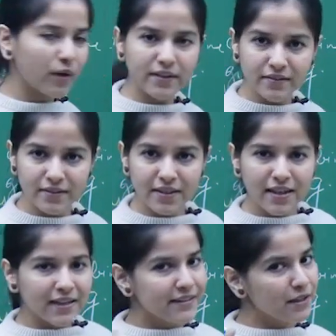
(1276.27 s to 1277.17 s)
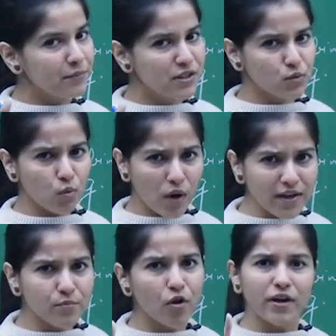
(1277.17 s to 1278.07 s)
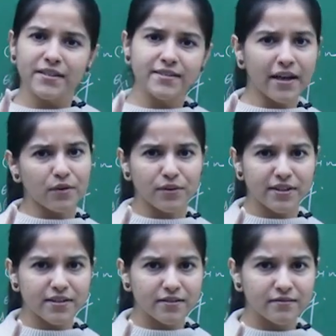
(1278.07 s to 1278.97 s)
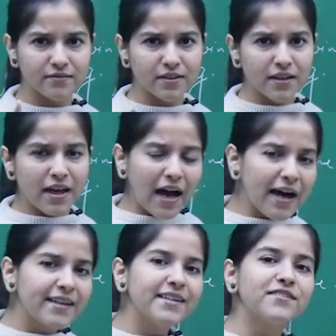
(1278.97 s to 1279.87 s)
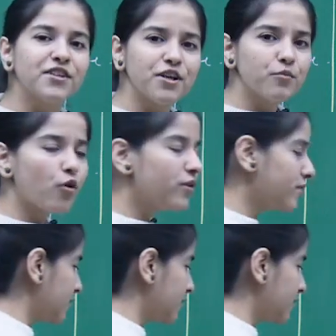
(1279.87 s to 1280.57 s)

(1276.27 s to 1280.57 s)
one. That means one bond is there with it. I need three more.